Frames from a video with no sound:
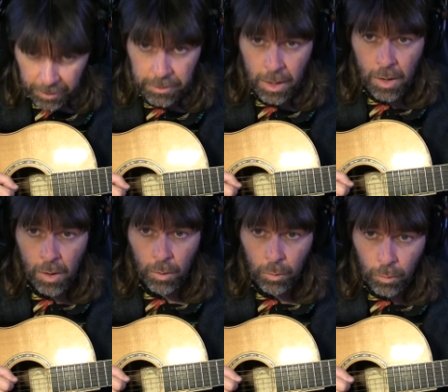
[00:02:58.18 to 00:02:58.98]
this
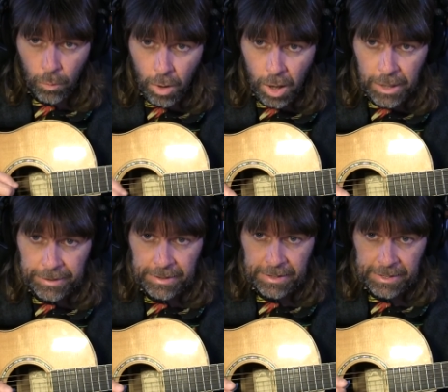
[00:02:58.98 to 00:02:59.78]

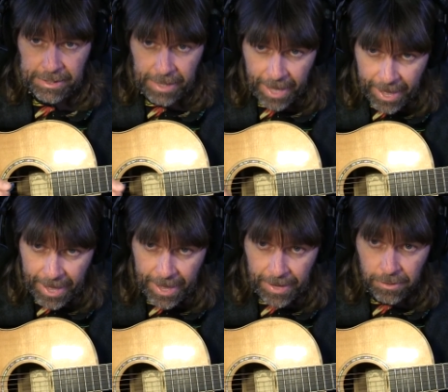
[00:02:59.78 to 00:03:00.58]
1 E
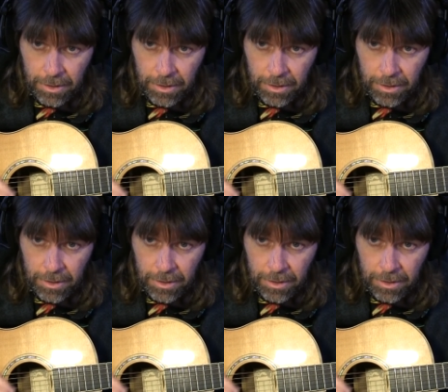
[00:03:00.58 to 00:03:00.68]
and